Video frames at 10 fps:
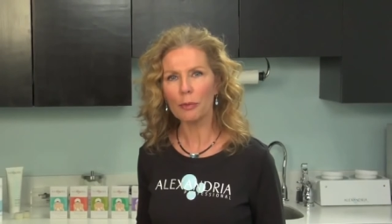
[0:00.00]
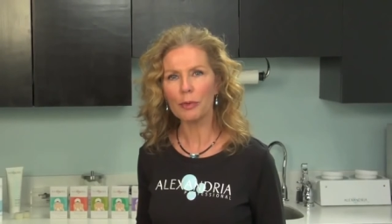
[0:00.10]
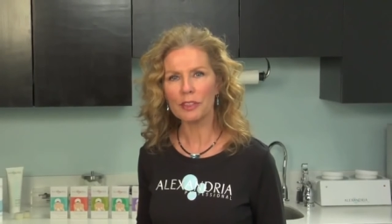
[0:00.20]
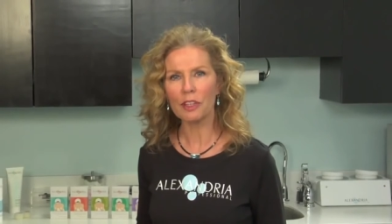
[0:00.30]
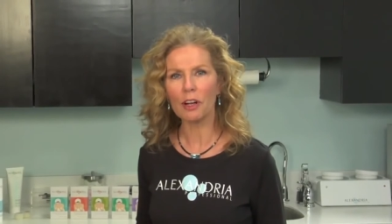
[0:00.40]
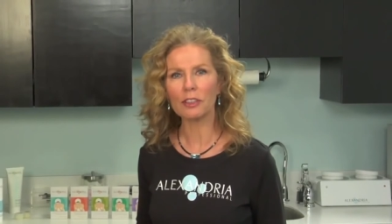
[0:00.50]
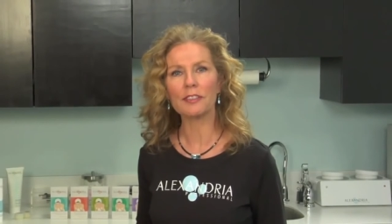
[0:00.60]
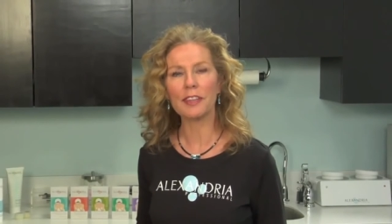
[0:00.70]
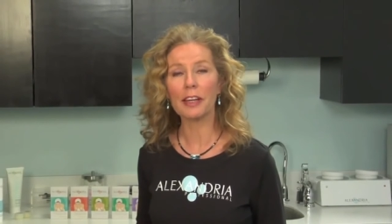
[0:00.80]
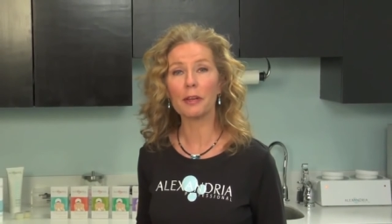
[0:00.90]
our results
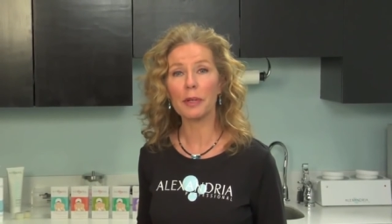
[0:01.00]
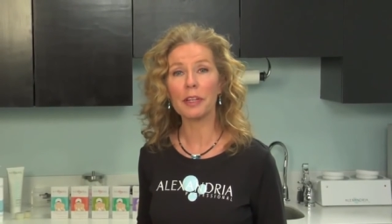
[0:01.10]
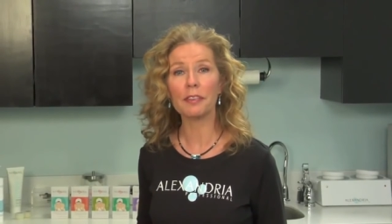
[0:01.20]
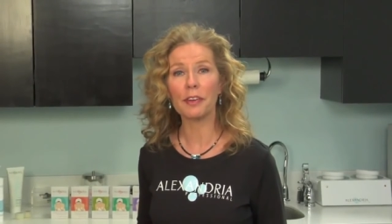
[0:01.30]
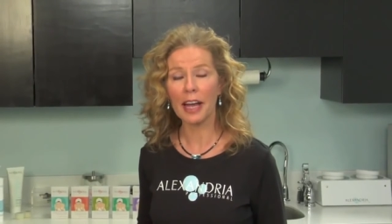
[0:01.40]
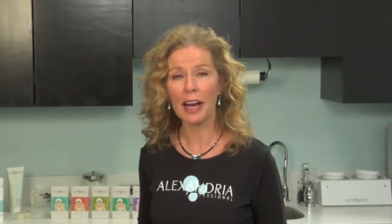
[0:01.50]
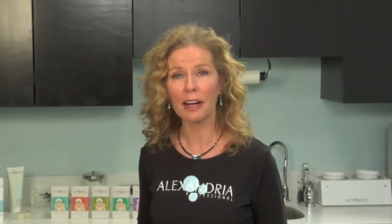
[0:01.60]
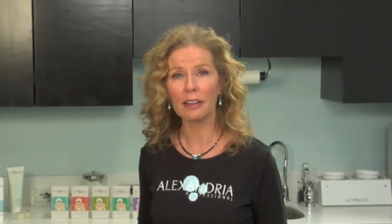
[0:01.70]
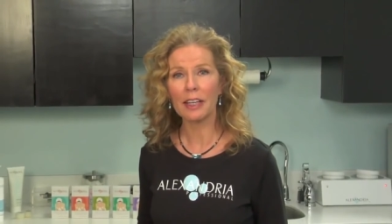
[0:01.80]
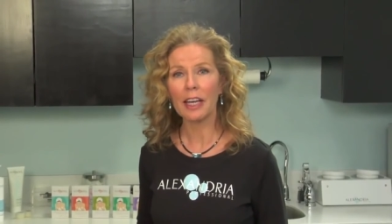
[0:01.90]
of getting rid of your
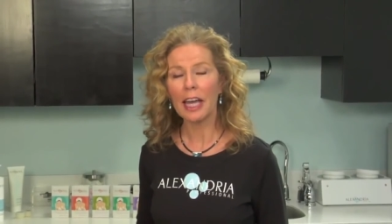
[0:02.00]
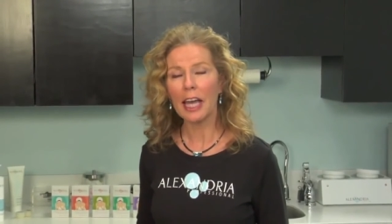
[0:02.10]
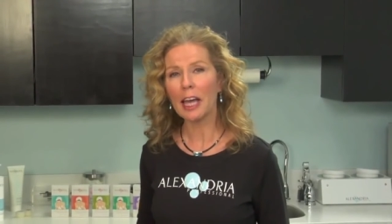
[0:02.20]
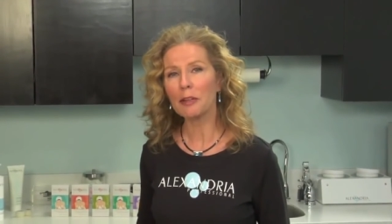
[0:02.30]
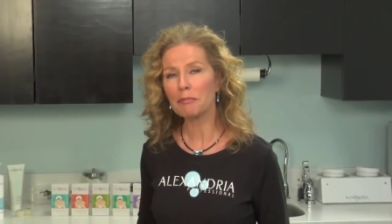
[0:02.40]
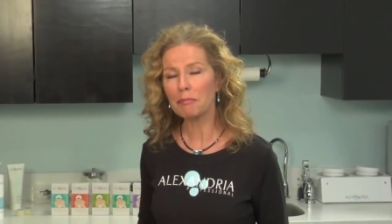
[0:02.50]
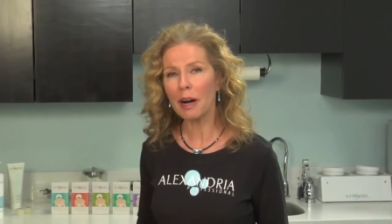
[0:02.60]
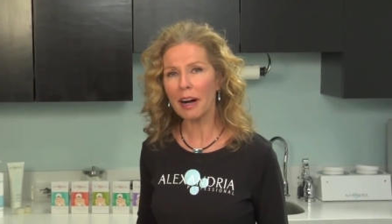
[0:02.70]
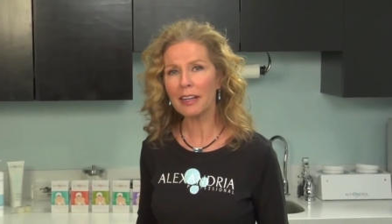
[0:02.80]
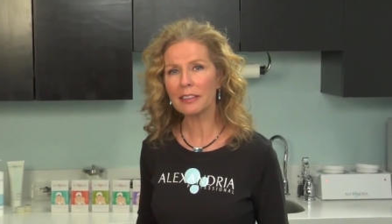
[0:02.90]
hair. And
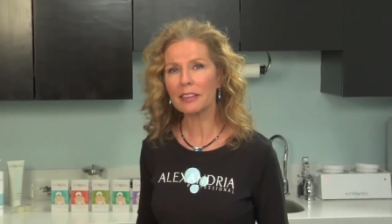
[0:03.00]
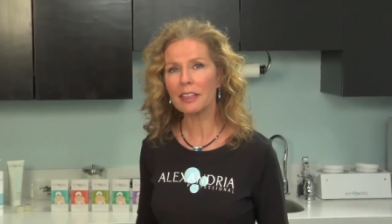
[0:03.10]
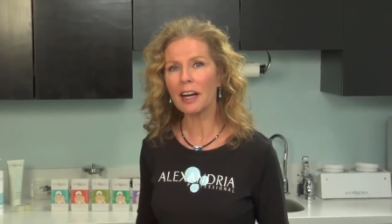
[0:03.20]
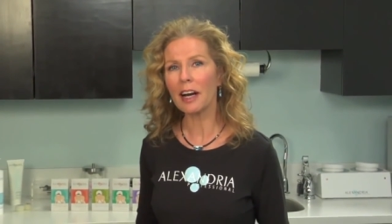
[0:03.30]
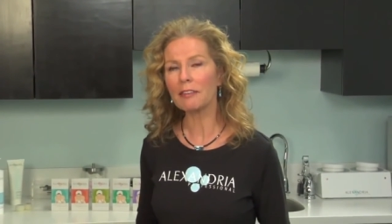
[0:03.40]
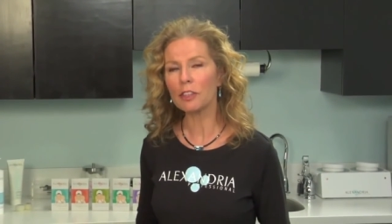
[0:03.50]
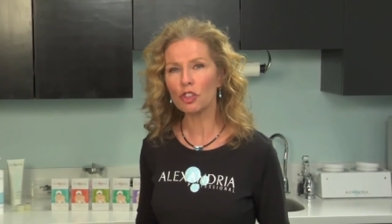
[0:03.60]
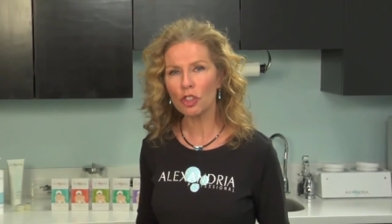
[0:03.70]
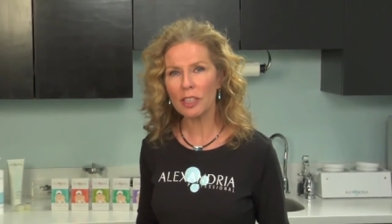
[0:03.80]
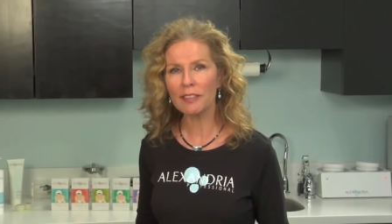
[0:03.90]
part of
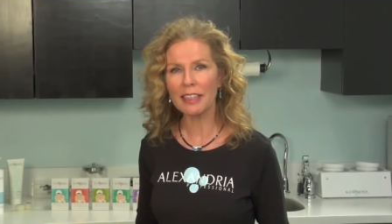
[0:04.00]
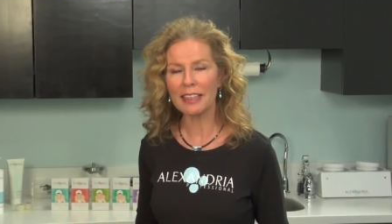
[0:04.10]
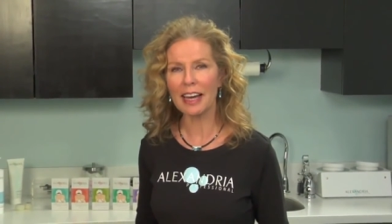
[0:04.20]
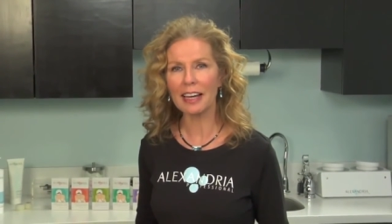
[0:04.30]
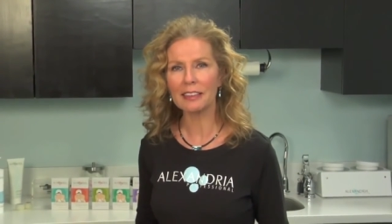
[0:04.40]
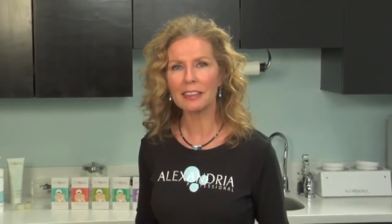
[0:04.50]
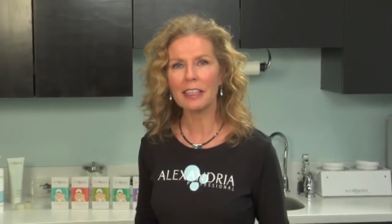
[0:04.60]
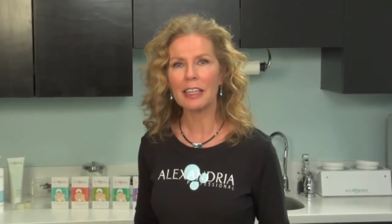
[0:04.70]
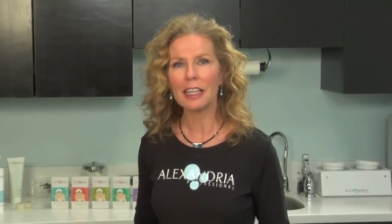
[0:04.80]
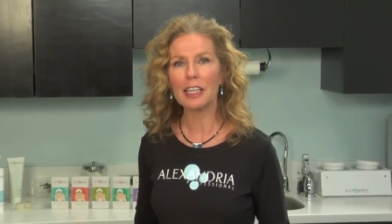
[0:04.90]
achieving that
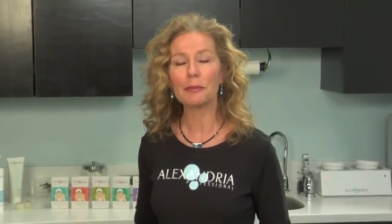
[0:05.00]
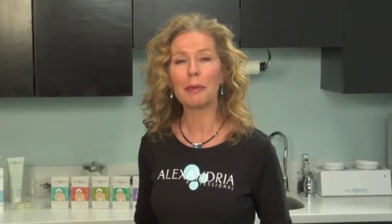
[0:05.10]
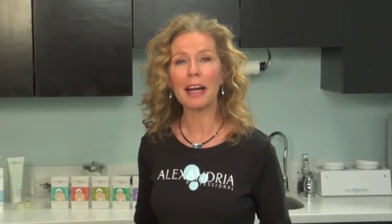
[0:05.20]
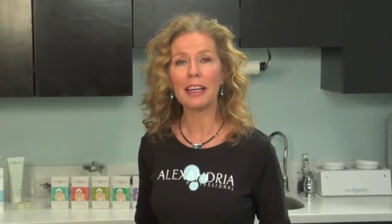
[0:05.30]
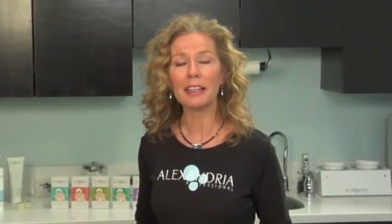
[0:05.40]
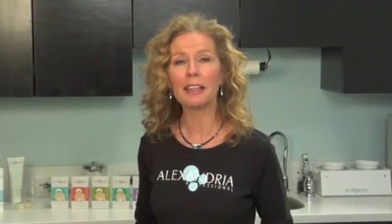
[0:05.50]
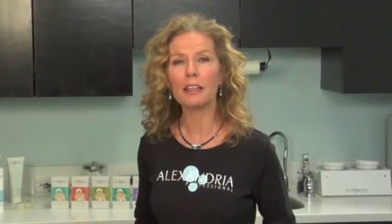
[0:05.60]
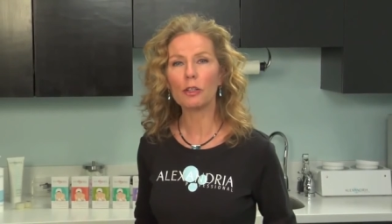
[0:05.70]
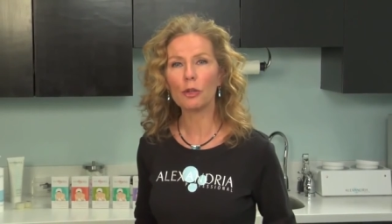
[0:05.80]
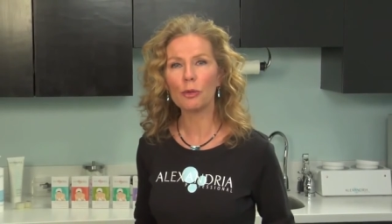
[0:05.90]
is by
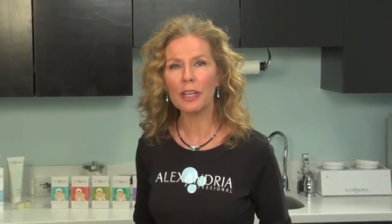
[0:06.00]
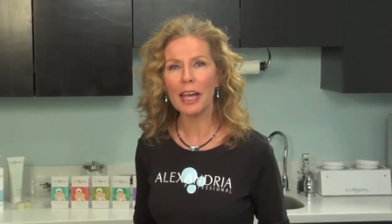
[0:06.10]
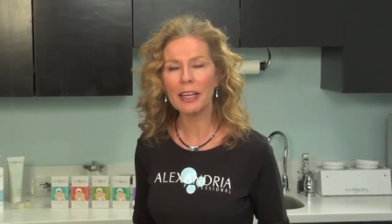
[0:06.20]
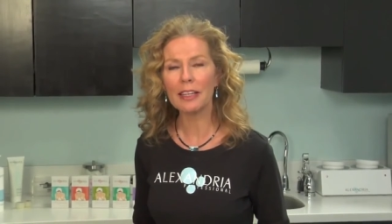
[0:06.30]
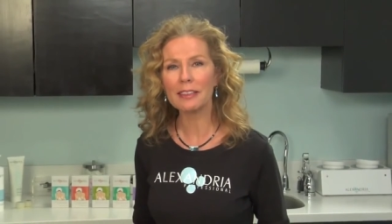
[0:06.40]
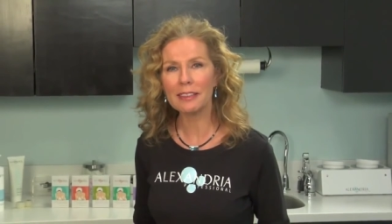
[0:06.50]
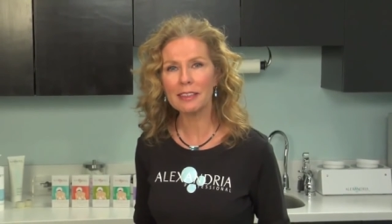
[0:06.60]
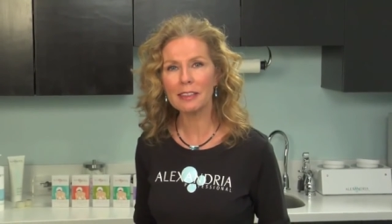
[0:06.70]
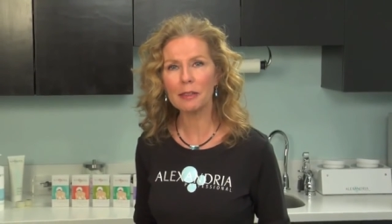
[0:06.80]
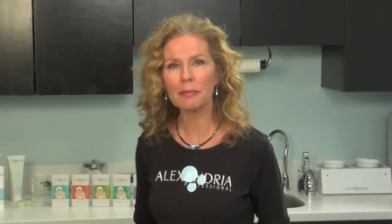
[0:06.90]
creating a
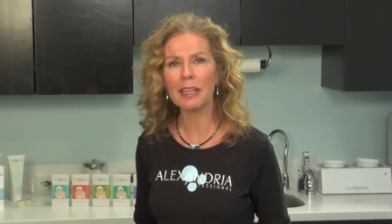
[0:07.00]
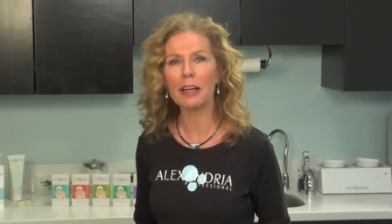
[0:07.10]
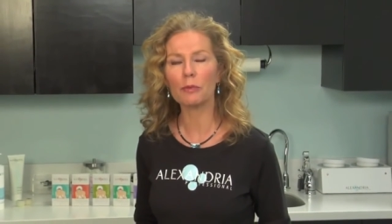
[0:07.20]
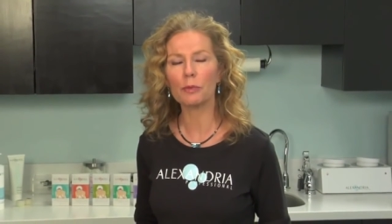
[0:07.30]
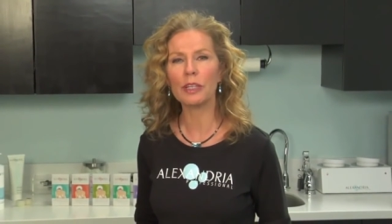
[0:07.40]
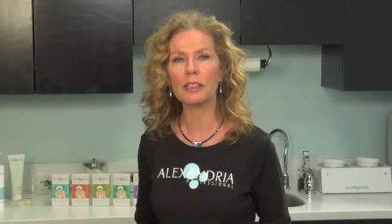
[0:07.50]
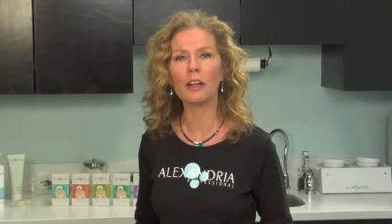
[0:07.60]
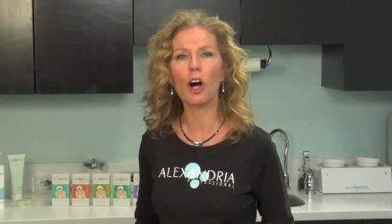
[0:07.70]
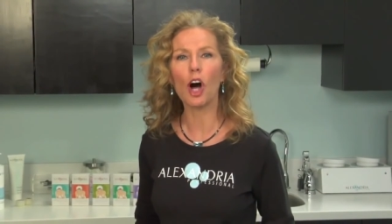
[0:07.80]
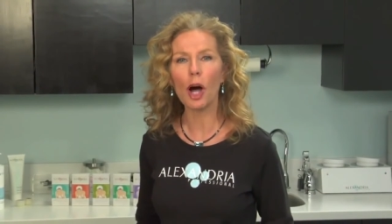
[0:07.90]
system that
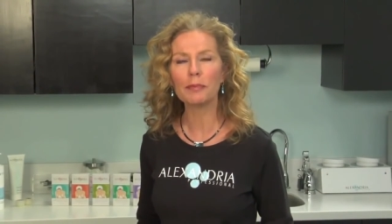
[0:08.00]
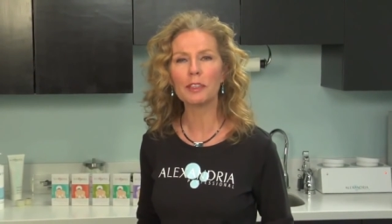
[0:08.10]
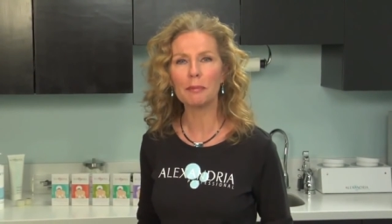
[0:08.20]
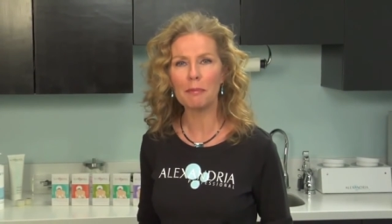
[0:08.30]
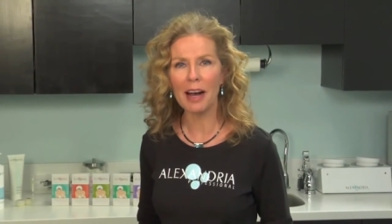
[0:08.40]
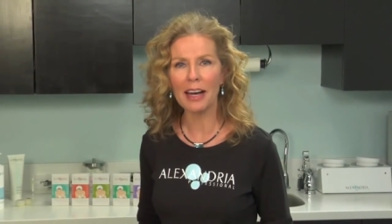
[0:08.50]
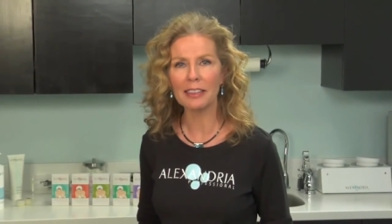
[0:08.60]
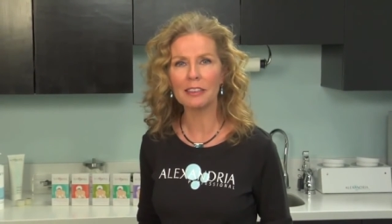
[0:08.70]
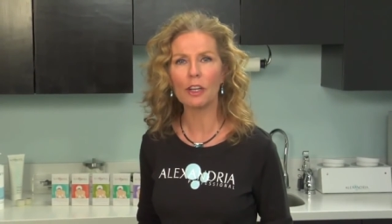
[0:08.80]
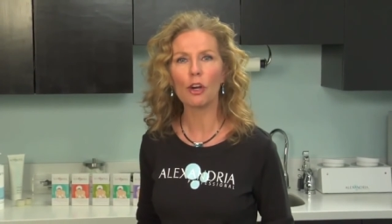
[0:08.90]
will
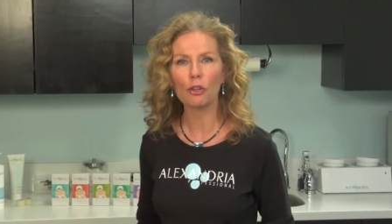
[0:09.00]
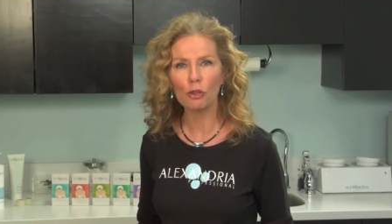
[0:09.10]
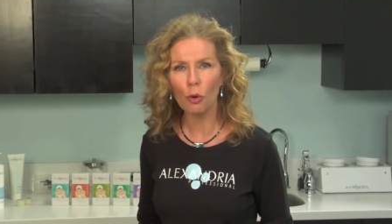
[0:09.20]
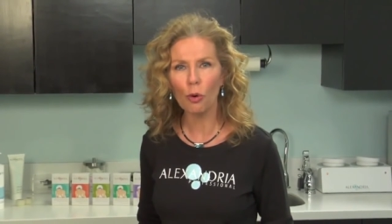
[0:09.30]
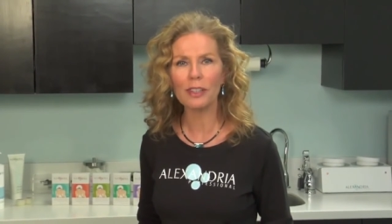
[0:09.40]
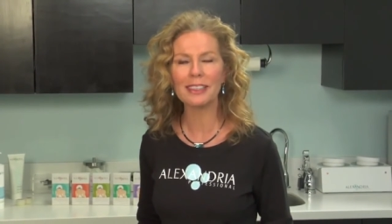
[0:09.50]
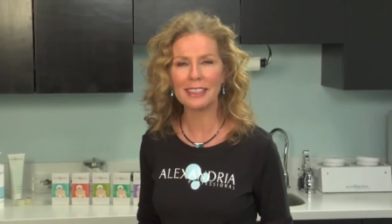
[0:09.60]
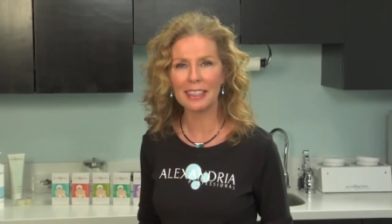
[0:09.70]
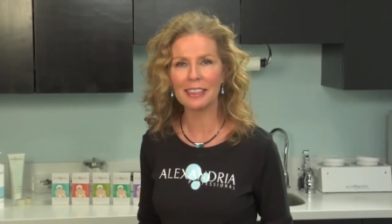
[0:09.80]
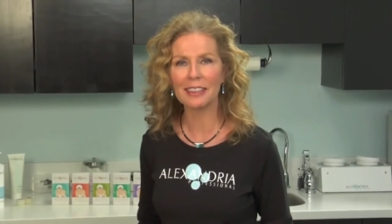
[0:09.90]
optimize your
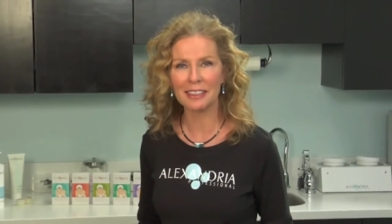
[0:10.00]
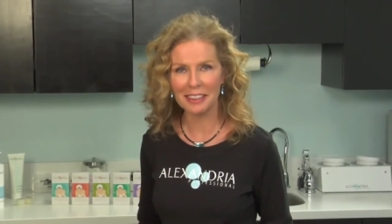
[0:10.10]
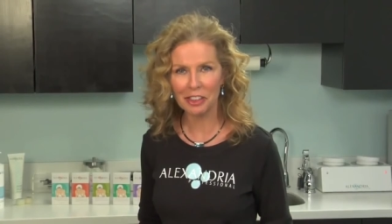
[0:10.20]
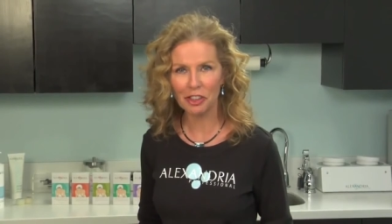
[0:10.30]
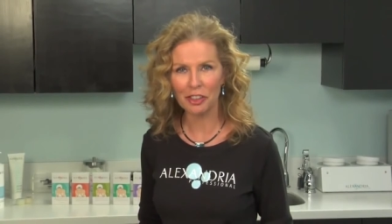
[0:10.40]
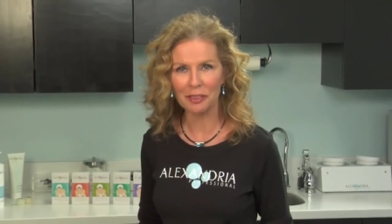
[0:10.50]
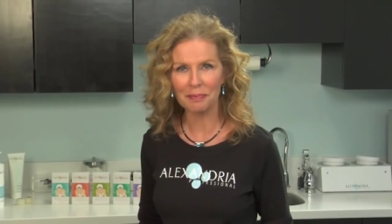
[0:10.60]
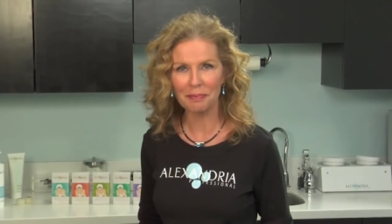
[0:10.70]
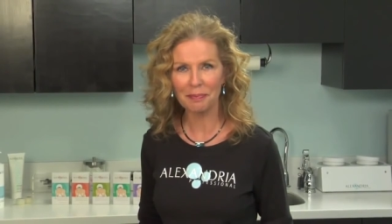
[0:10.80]
skin condition.